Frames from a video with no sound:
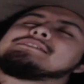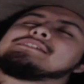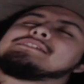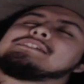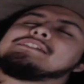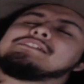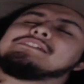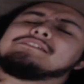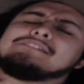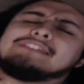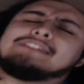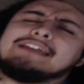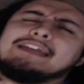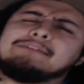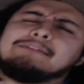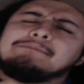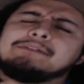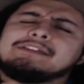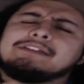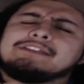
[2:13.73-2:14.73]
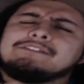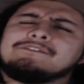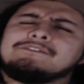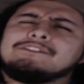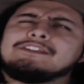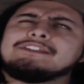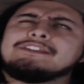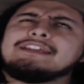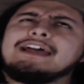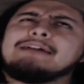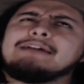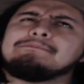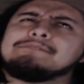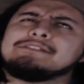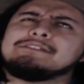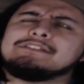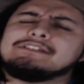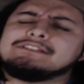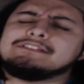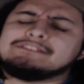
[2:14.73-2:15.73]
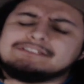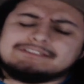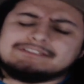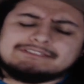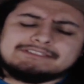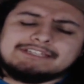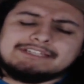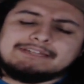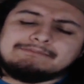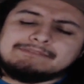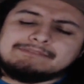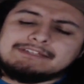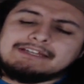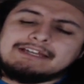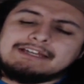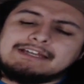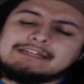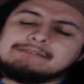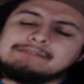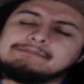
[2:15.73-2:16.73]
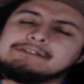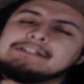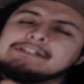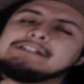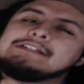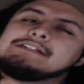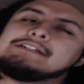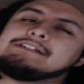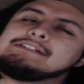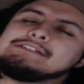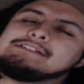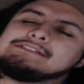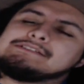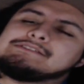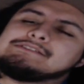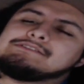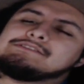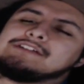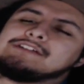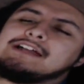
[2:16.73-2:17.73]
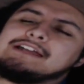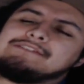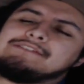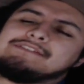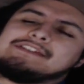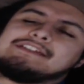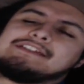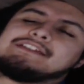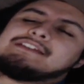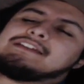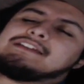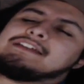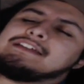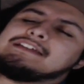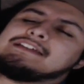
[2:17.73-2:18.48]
a little late, because if this happened at the same time driving